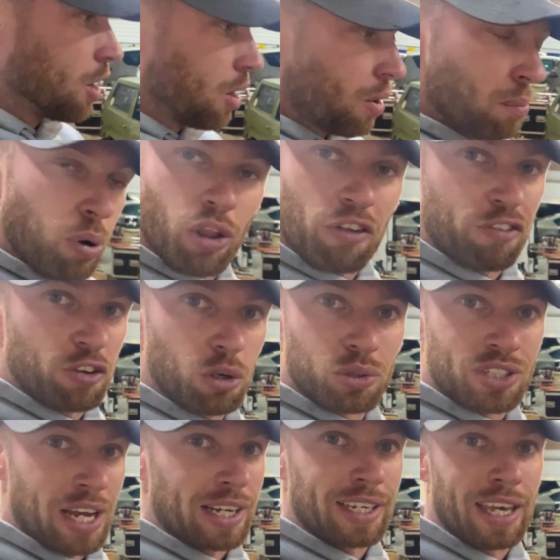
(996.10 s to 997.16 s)
put the fuel
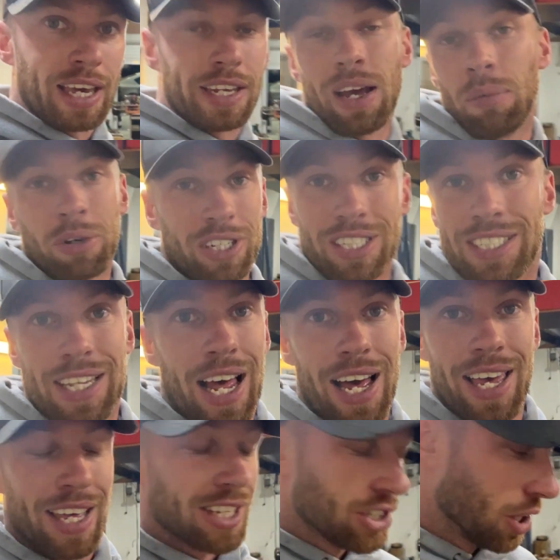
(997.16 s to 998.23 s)
tank in, and we're going to start
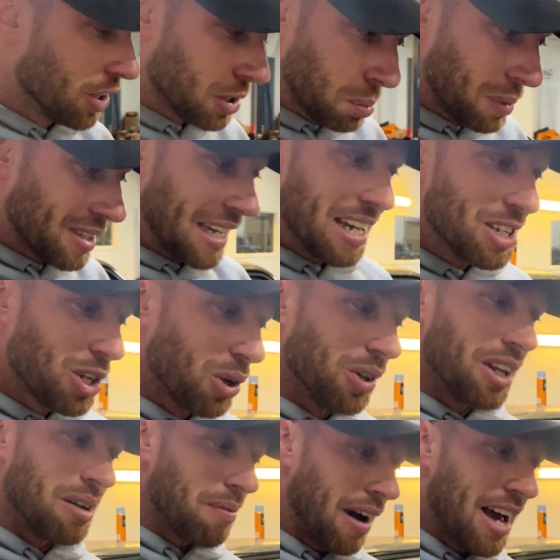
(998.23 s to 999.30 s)
it. So there's potential that
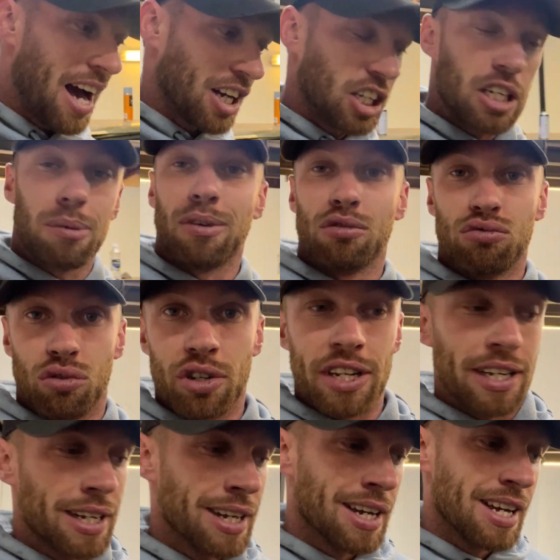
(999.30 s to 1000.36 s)
it might actually be
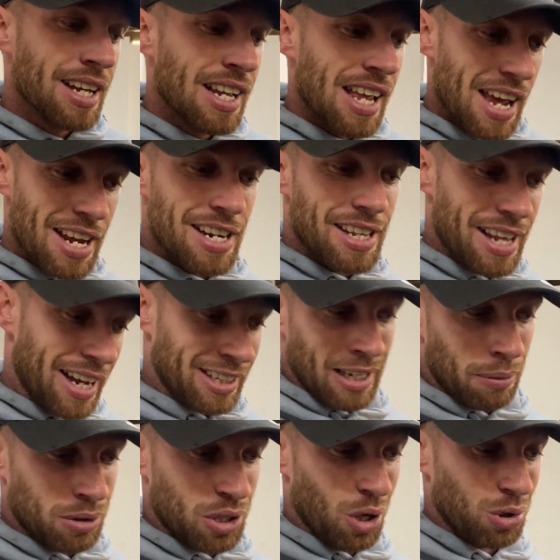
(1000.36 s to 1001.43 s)
running in the next
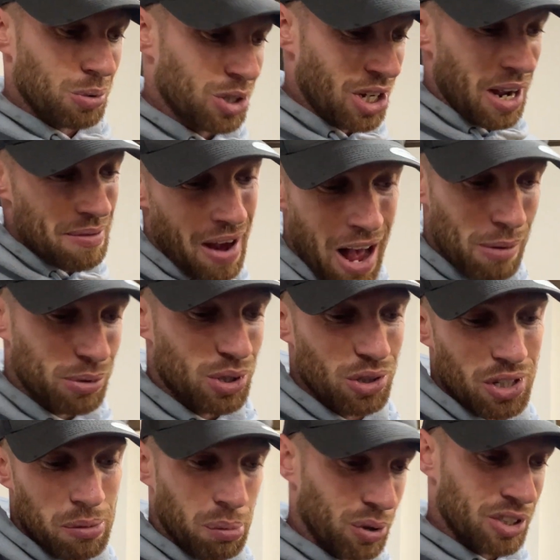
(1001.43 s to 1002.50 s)
episode, which I'm
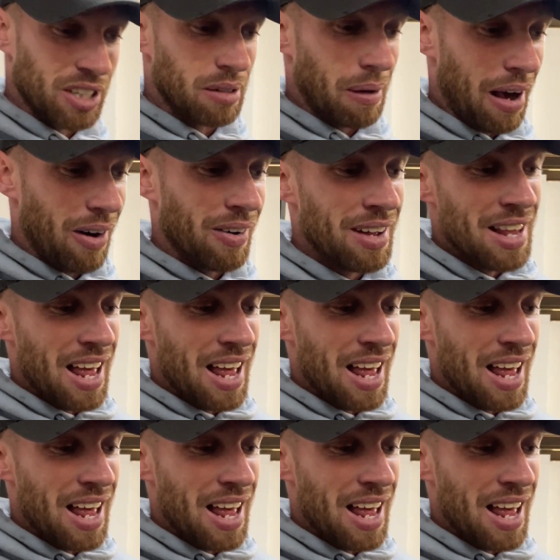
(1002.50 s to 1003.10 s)
absolutely buzzing about.